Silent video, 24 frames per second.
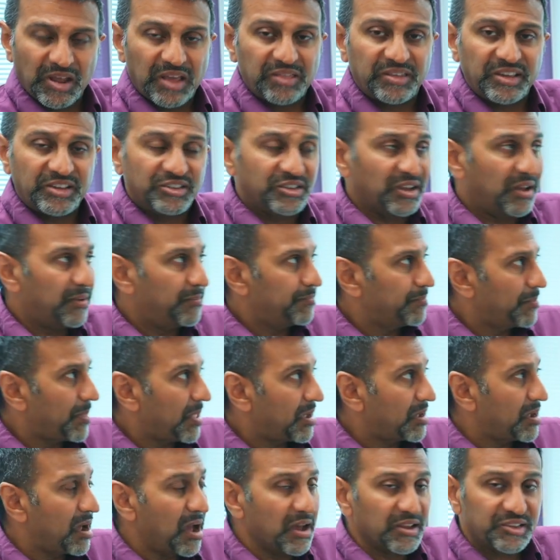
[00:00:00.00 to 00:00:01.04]
These are
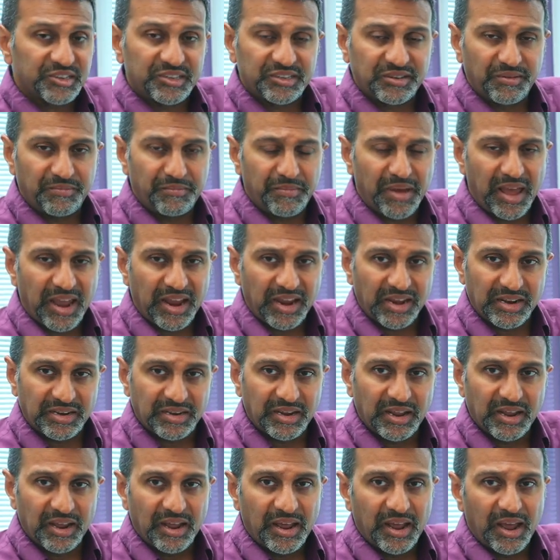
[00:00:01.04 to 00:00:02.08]
custom made,
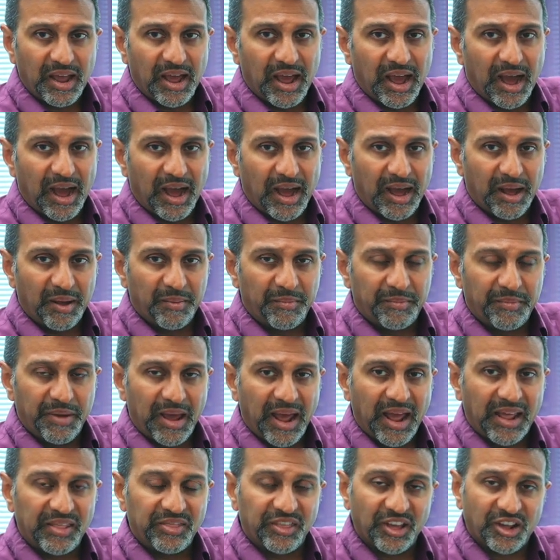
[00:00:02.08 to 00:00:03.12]

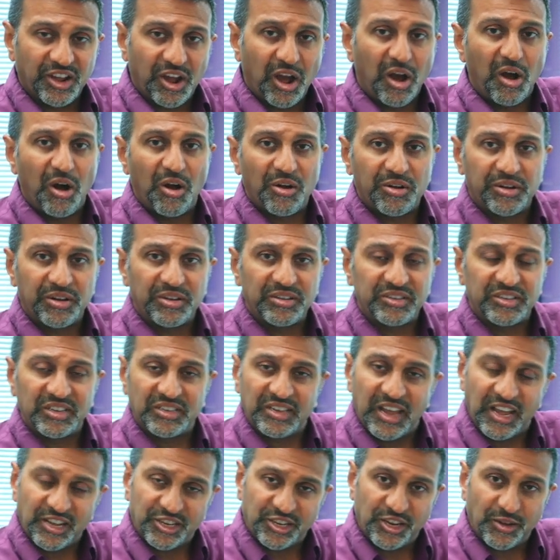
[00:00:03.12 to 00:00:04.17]
and the carcass is
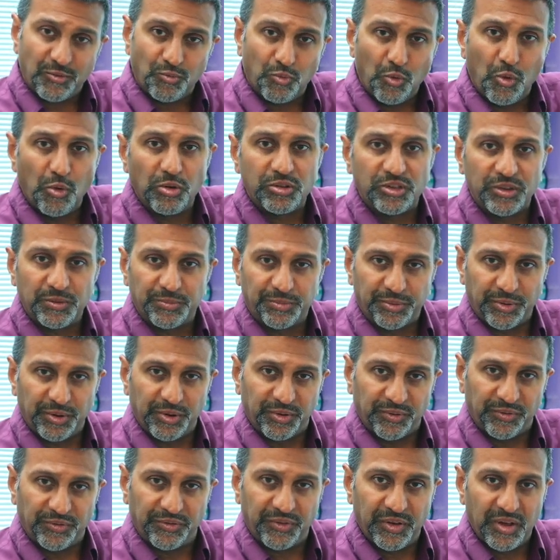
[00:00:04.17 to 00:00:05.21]
actually
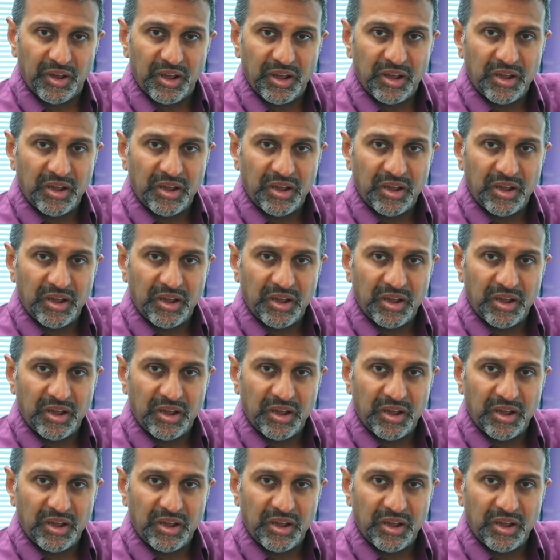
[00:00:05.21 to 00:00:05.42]
waterproof.